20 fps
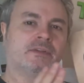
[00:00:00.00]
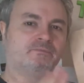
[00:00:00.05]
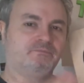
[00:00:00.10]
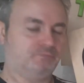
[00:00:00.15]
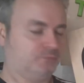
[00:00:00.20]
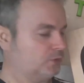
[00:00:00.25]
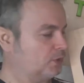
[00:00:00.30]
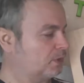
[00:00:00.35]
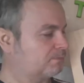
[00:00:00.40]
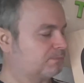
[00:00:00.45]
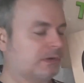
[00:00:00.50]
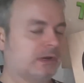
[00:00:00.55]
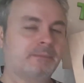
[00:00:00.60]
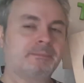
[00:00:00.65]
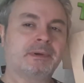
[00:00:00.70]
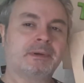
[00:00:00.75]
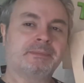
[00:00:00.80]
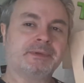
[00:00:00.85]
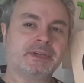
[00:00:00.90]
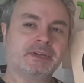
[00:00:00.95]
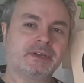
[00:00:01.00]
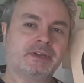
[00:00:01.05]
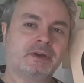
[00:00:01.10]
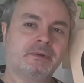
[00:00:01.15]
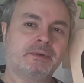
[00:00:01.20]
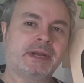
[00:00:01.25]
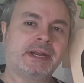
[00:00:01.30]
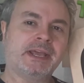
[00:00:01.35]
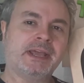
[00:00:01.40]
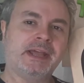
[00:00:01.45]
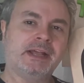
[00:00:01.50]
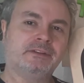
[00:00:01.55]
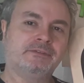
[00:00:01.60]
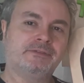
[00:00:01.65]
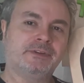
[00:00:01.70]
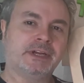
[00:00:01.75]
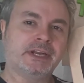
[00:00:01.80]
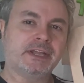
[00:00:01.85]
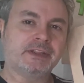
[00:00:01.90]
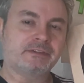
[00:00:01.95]
no problem, you can go at it hell
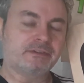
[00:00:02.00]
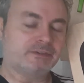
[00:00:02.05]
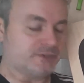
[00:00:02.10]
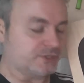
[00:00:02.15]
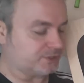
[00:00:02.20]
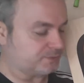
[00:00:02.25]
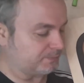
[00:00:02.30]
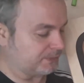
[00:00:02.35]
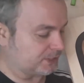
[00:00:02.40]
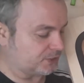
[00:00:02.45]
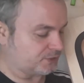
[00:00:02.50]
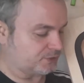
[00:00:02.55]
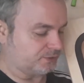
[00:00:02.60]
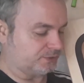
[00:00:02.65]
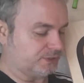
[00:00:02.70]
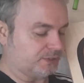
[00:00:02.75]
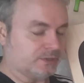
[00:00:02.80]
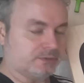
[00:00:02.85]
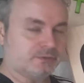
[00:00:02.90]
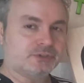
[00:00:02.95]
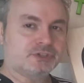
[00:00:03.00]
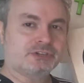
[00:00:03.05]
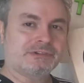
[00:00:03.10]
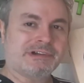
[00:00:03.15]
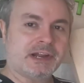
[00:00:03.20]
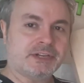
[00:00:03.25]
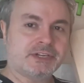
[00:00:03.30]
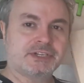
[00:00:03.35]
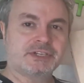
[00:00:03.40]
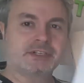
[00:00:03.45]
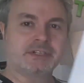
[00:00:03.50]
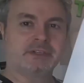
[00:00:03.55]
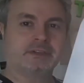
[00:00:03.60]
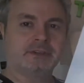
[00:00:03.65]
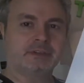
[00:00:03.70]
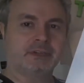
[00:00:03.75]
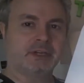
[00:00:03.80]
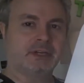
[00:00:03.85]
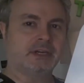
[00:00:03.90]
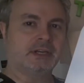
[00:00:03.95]
for leather and just make sure you don't scratch
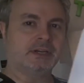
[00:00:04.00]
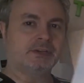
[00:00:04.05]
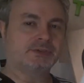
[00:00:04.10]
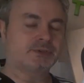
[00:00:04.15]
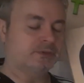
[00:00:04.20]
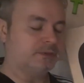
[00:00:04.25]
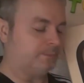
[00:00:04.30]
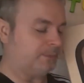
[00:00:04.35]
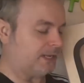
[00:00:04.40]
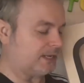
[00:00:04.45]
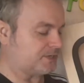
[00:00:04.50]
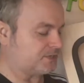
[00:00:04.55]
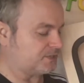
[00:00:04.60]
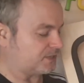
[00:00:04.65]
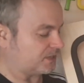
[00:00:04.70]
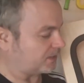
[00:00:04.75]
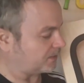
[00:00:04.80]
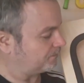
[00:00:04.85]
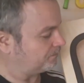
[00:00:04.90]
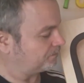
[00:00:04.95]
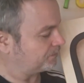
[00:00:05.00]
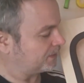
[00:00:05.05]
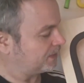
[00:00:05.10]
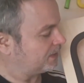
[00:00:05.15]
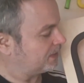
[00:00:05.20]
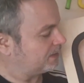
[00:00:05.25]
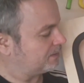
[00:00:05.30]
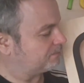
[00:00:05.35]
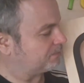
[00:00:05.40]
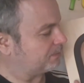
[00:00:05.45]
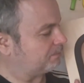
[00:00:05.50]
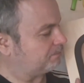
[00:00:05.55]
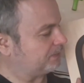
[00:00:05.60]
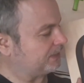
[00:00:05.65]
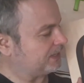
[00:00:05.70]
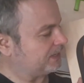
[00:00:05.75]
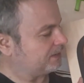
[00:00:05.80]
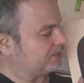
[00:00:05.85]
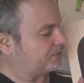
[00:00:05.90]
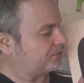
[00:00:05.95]
the glass or the plastic. But
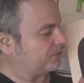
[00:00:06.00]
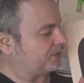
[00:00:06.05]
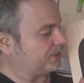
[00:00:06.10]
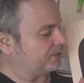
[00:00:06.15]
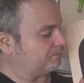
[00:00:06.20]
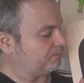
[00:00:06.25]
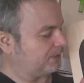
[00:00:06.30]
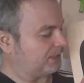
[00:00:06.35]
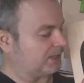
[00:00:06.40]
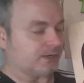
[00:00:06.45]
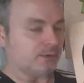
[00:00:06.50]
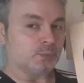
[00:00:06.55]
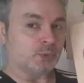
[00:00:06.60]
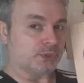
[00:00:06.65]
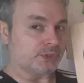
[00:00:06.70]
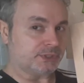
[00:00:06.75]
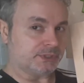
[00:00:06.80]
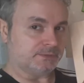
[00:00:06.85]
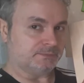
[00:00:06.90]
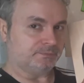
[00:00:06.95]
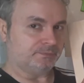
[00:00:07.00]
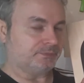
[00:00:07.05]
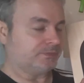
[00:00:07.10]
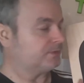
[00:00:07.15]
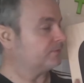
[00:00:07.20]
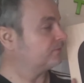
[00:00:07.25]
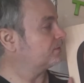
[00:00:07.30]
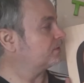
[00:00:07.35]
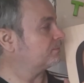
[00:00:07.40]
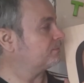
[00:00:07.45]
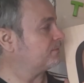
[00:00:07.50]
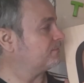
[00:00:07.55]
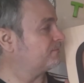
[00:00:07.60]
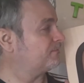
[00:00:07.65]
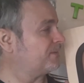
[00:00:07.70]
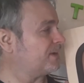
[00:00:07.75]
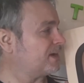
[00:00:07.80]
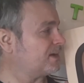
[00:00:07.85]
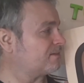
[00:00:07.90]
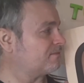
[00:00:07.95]
being thin plywood, you've got to be
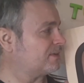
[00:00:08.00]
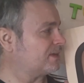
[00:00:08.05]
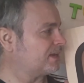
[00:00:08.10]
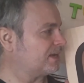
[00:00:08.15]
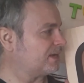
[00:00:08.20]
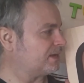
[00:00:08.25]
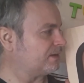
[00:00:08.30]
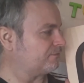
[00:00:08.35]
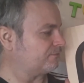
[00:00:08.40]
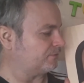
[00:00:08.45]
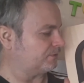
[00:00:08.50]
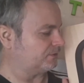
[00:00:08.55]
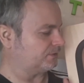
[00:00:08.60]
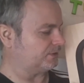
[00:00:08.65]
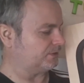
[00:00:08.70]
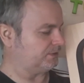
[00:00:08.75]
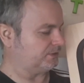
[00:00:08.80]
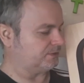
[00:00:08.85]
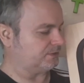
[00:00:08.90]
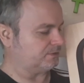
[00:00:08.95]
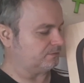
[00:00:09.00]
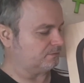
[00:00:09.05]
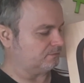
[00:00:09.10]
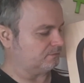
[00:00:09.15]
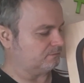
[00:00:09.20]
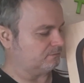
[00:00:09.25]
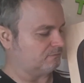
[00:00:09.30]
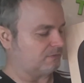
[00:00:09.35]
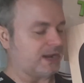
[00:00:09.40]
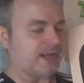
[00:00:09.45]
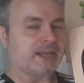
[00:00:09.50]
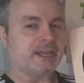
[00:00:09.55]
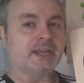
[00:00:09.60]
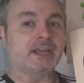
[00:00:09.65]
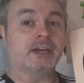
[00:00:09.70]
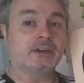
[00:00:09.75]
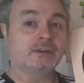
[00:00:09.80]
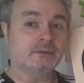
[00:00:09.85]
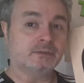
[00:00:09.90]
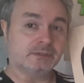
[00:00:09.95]
very careful that you don't wreck it.
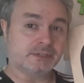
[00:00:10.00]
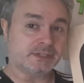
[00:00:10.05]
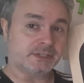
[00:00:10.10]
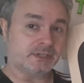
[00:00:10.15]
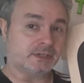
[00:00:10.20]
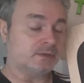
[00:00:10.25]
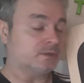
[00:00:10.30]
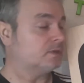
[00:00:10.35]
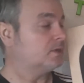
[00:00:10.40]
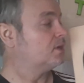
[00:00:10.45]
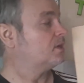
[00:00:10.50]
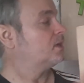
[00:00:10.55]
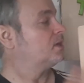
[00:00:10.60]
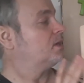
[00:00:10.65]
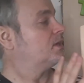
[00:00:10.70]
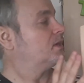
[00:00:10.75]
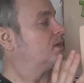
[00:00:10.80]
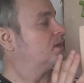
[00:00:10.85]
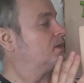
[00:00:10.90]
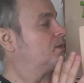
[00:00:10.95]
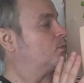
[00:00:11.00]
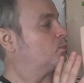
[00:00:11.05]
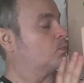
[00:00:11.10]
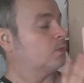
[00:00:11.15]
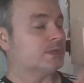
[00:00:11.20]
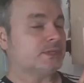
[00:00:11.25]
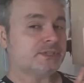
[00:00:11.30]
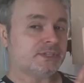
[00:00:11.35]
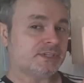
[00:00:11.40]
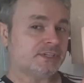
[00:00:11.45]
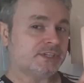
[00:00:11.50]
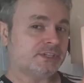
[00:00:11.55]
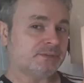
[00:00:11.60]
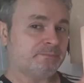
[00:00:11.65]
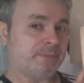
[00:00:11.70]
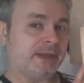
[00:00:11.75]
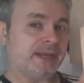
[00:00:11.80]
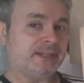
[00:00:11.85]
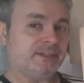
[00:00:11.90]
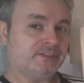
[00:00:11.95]
And also, once this is
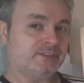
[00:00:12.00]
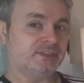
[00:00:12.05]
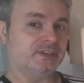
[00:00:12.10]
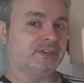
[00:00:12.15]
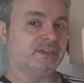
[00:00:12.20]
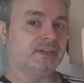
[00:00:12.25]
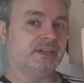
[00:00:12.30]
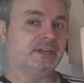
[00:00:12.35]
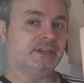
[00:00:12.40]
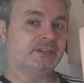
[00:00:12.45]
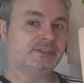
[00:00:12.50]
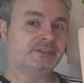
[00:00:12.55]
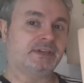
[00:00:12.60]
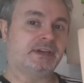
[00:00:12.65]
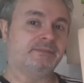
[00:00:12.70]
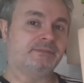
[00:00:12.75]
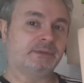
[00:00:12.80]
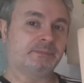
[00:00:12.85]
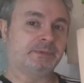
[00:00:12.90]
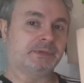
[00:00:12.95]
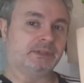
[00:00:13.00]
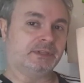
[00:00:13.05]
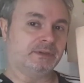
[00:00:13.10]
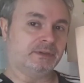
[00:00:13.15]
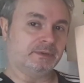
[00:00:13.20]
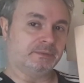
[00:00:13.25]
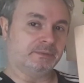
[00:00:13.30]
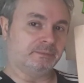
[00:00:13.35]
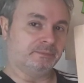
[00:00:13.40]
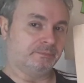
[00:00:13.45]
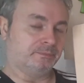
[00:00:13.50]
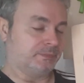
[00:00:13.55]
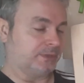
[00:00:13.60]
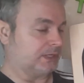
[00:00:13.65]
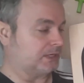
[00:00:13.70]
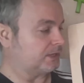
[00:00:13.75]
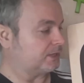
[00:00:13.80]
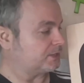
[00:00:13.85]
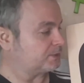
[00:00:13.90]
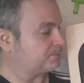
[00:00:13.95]
painted and it's time to put the
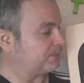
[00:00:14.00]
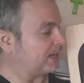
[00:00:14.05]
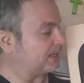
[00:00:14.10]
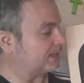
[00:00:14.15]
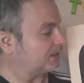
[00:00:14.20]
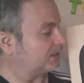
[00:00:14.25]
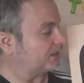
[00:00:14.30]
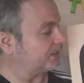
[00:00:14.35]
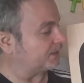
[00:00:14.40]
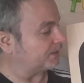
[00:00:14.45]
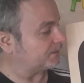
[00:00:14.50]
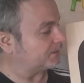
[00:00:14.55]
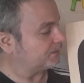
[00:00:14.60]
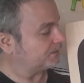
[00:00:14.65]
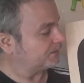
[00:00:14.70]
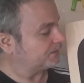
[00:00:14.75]
glass panel in,